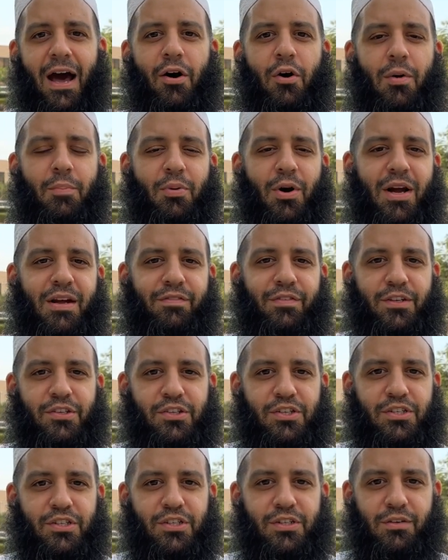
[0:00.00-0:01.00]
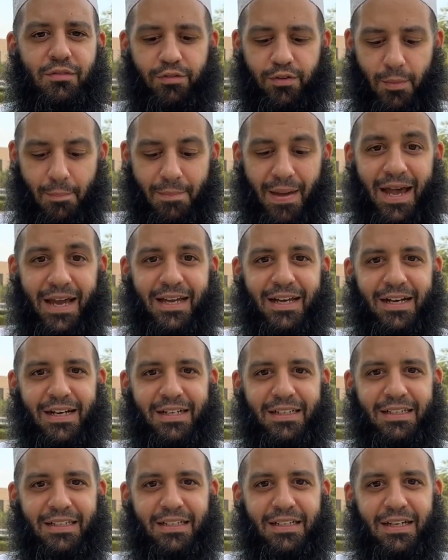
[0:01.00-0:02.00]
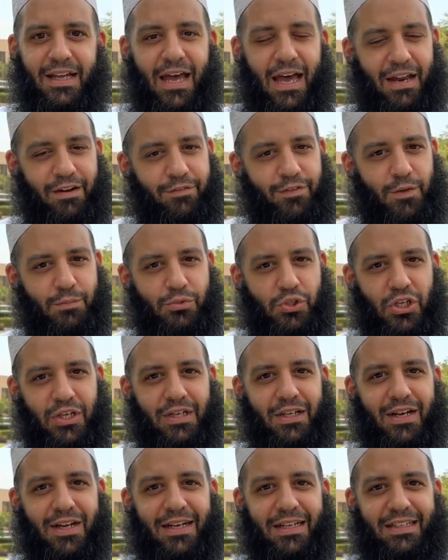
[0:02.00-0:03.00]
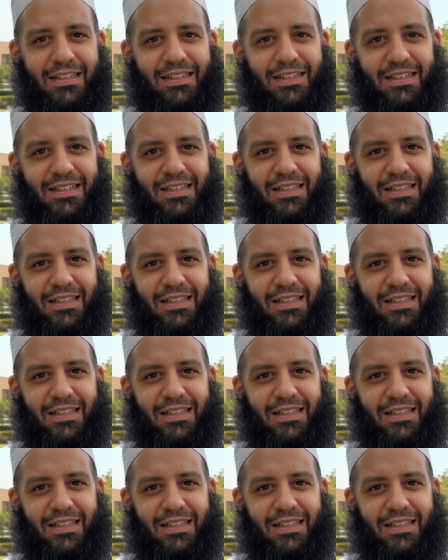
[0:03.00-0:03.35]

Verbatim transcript: our privates from mankind and from jinn kind.